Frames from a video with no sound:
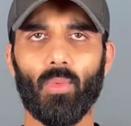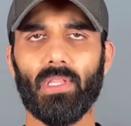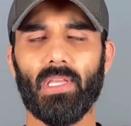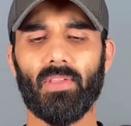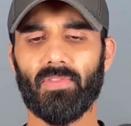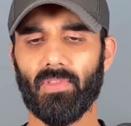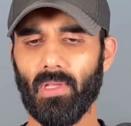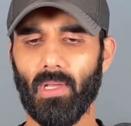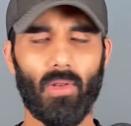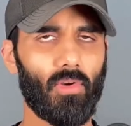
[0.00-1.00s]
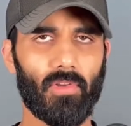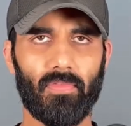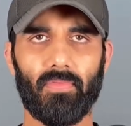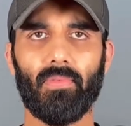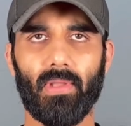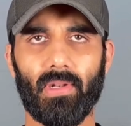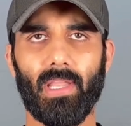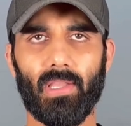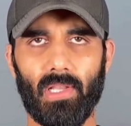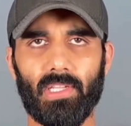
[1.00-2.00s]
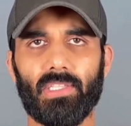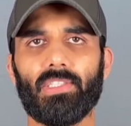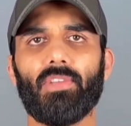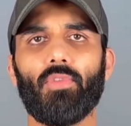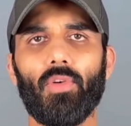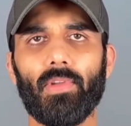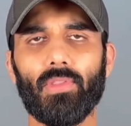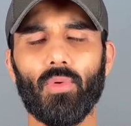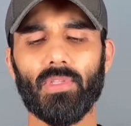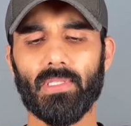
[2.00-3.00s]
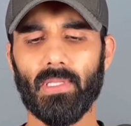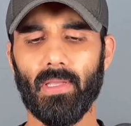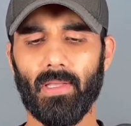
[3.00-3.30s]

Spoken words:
where there's a lot of regulations involved in those